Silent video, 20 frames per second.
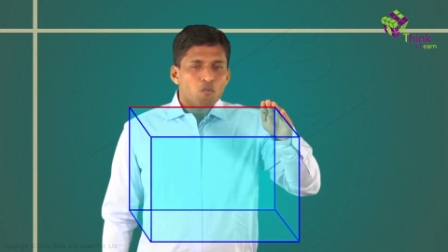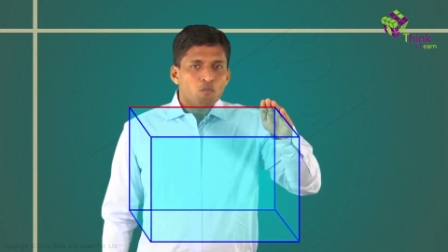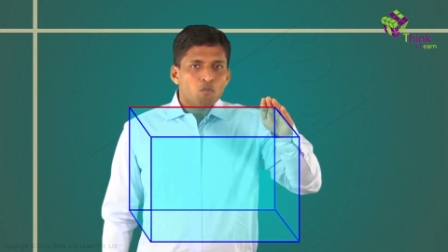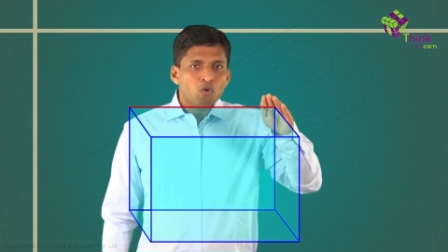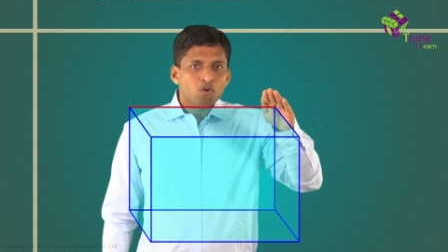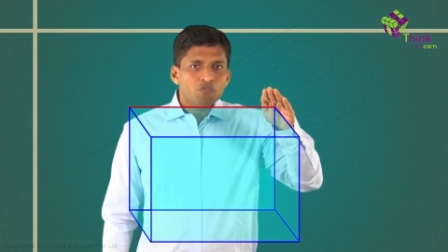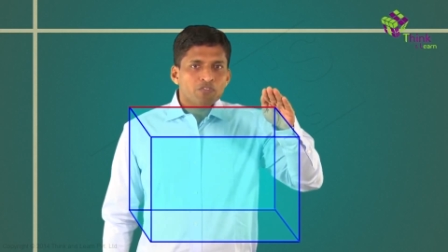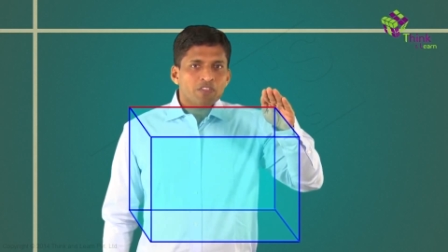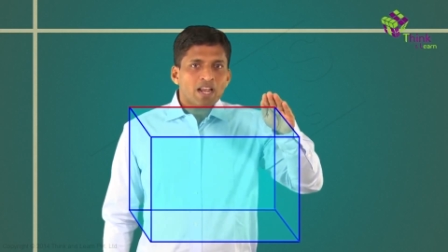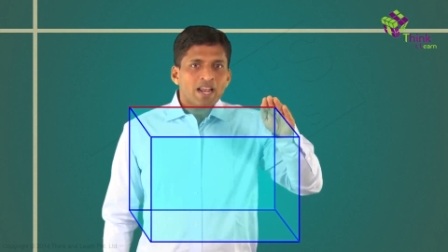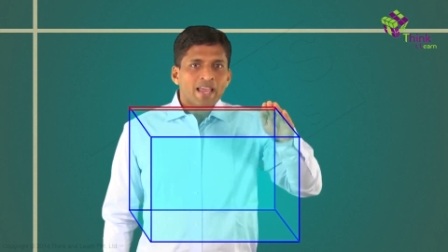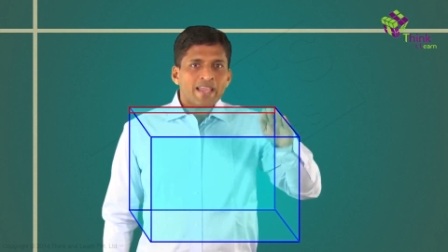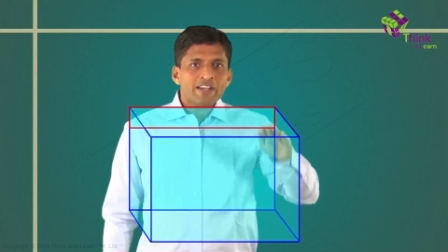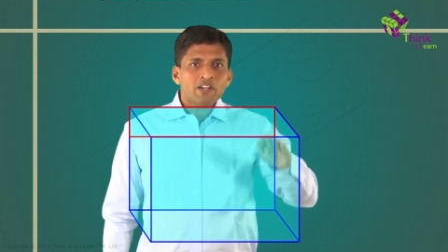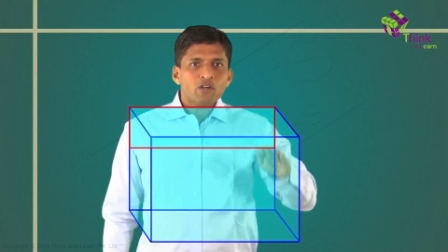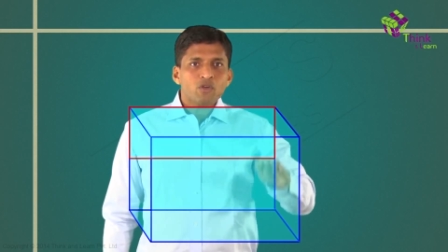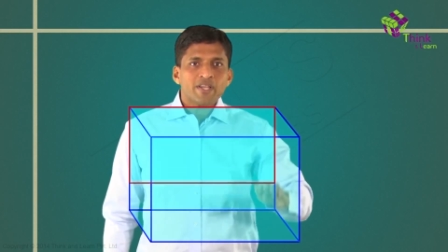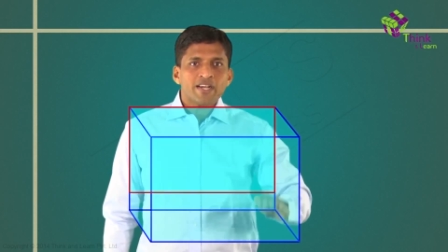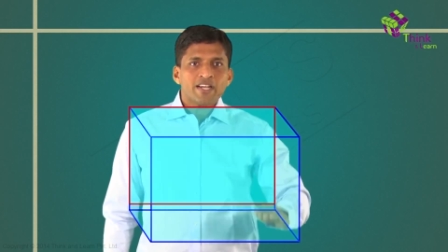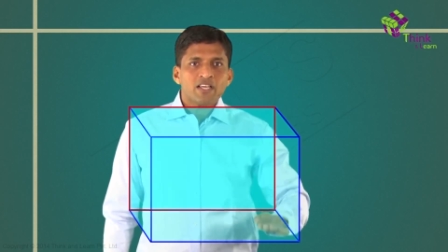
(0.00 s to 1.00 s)
Move the
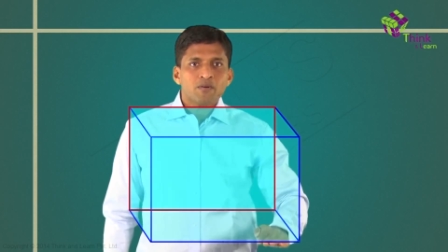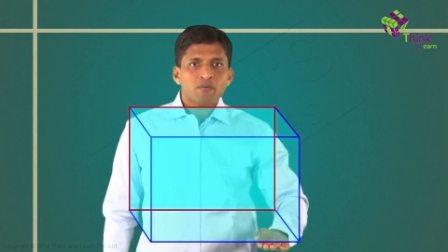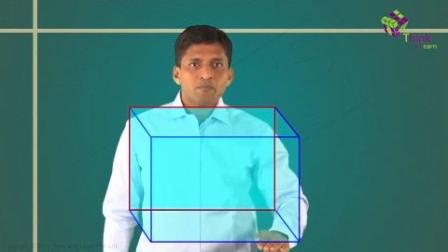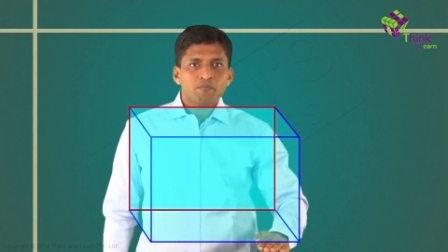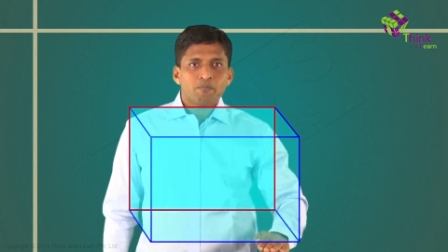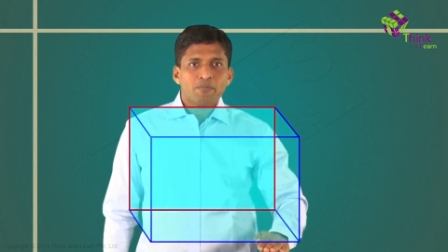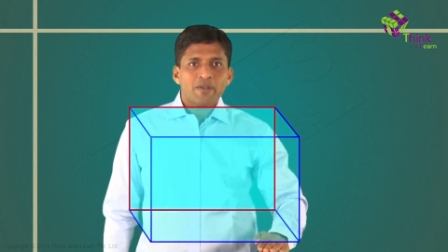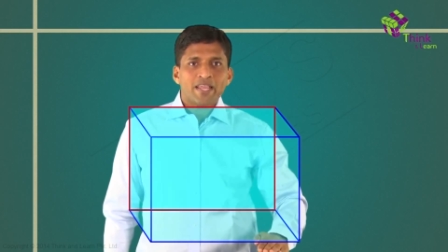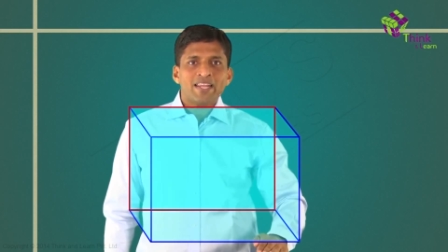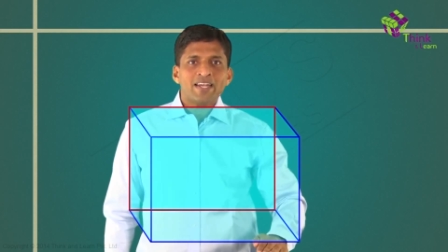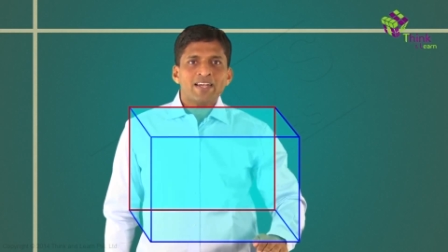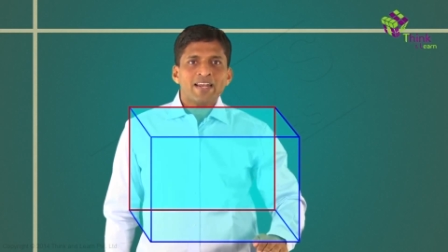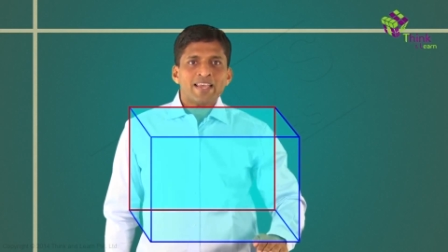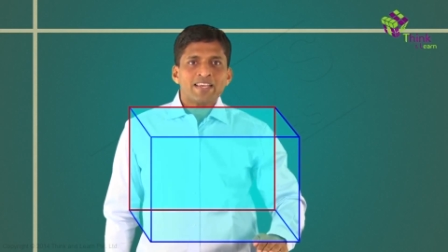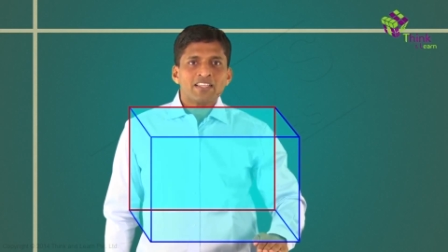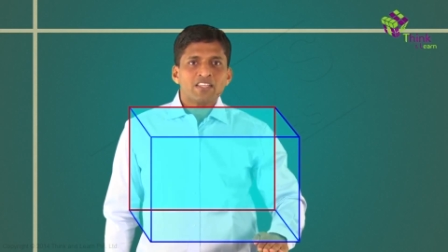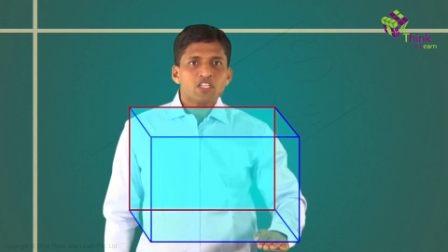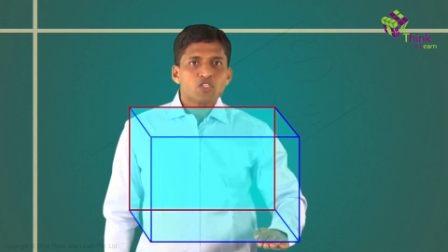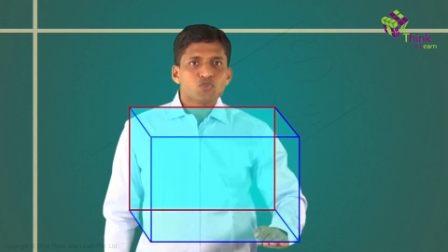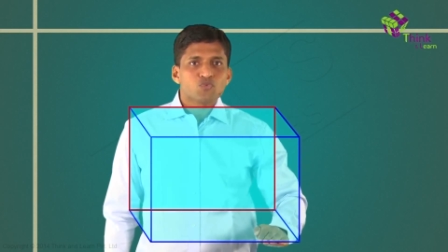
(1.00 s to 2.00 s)
line to get a plane
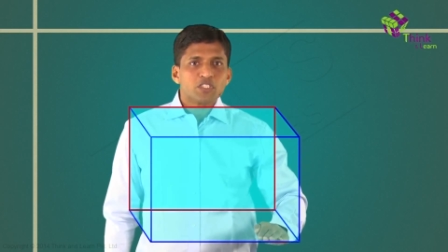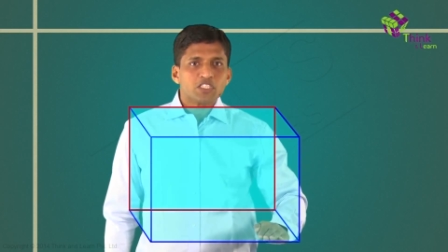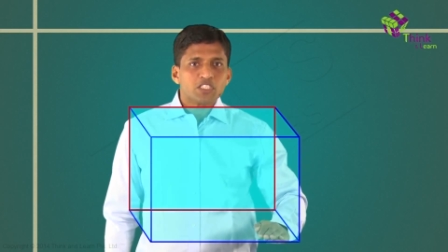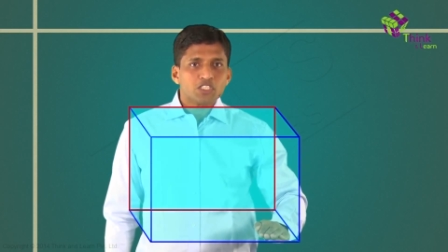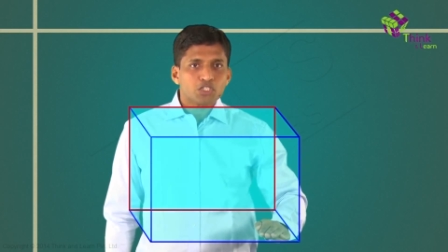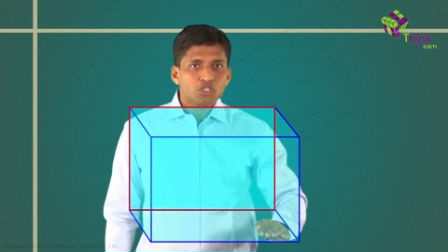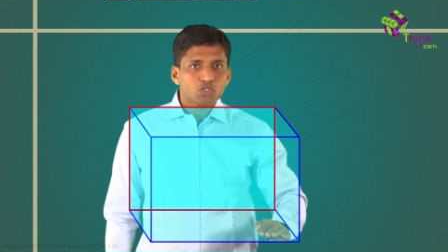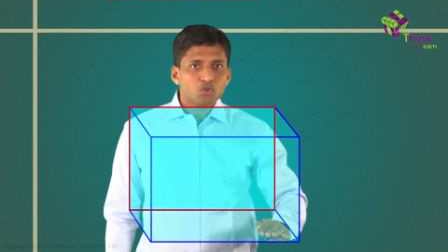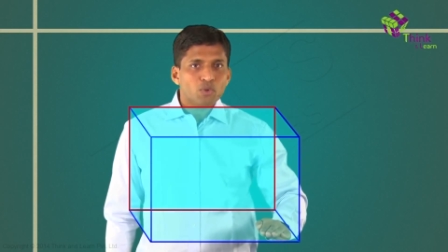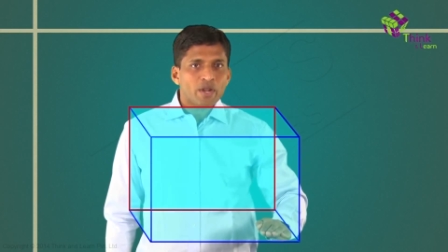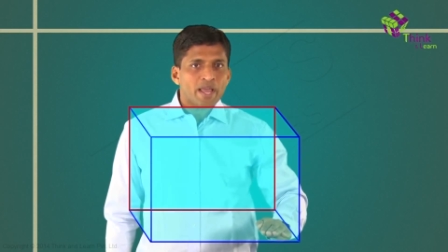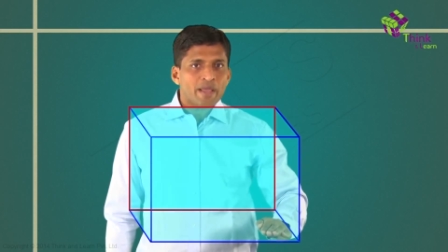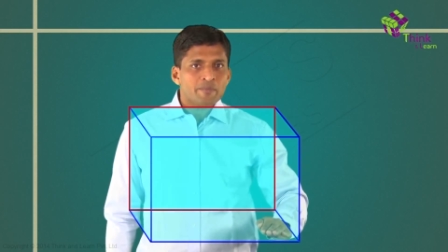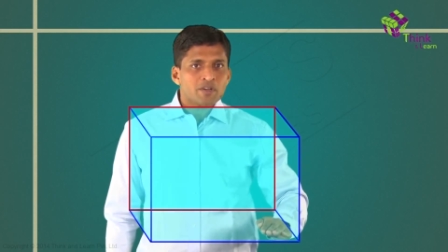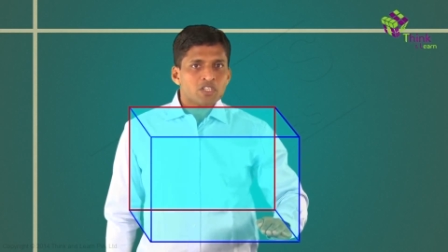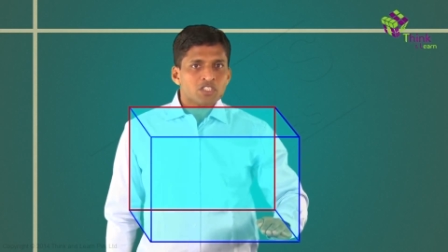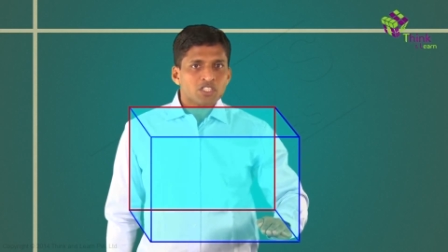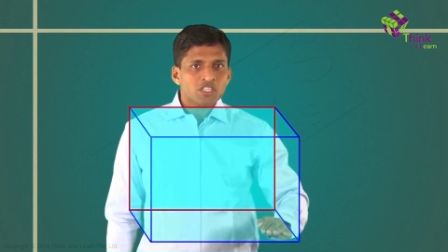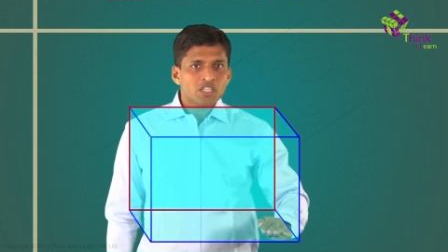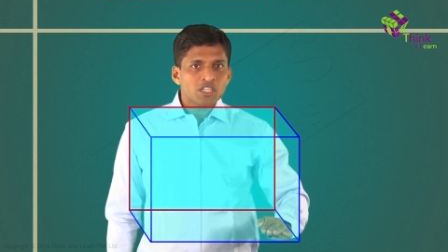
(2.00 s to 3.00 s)
like this, which is two
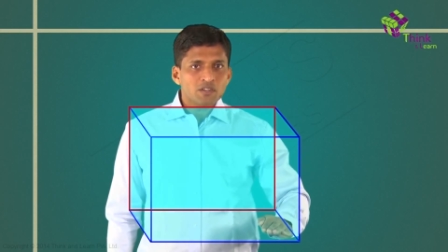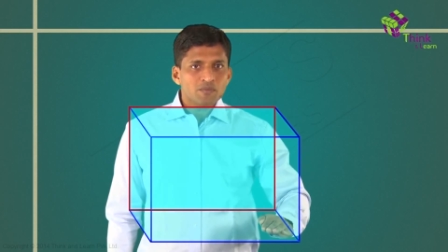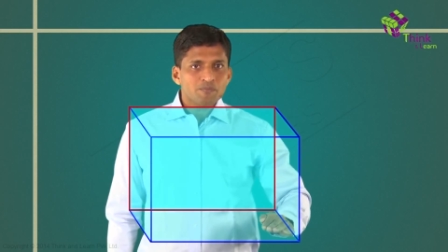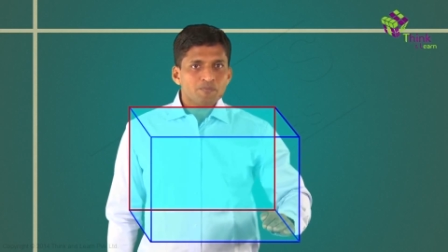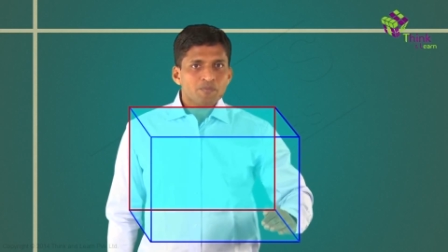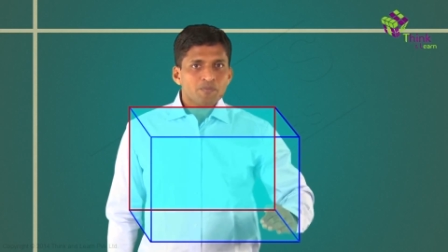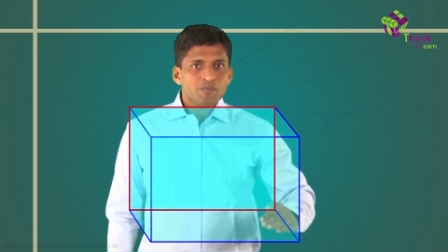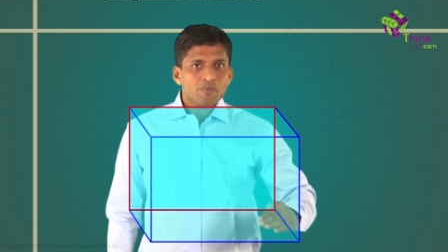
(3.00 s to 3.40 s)
dimensional.